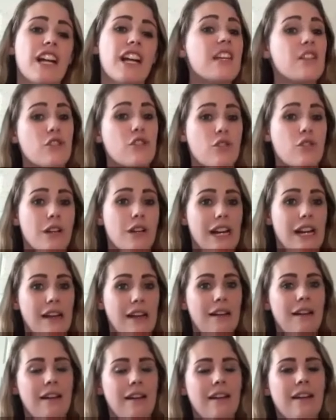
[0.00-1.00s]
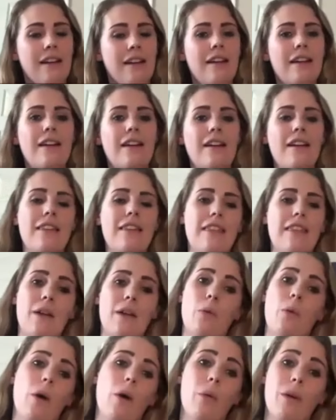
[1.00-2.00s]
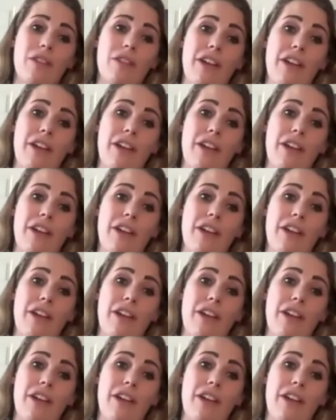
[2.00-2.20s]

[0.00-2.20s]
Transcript: history than what it we've